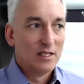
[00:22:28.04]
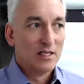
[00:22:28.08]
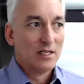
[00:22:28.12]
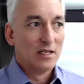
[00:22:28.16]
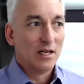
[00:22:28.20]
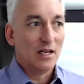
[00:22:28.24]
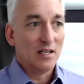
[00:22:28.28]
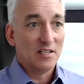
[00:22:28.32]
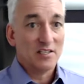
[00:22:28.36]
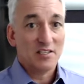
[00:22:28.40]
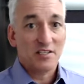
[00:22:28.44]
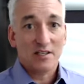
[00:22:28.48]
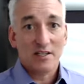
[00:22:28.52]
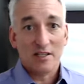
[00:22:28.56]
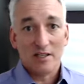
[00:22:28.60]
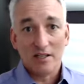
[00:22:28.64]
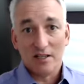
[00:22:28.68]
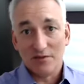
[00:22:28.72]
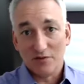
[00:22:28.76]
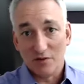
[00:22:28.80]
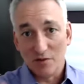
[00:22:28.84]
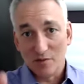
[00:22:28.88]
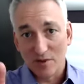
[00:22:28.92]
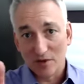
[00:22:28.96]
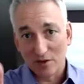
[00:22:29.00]
A city in
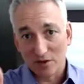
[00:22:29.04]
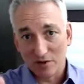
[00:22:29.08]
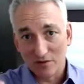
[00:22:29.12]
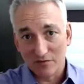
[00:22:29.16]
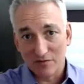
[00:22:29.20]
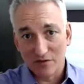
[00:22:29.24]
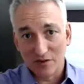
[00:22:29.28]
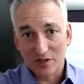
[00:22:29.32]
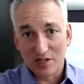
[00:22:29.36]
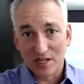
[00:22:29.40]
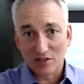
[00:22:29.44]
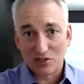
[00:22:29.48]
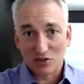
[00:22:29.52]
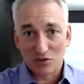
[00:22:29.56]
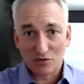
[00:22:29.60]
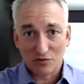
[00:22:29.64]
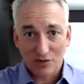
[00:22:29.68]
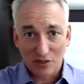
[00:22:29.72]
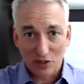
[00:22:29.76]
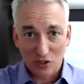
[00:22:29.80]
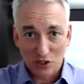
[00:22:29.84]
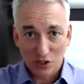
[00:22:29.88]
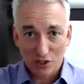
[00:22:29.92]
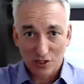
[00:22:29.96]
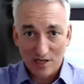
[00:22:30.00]
the middle of the desert that
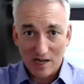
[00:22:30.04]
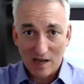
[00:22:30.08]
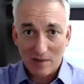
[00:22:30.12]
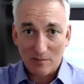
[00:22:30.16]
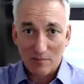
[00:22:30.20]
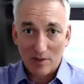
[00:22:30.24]
should not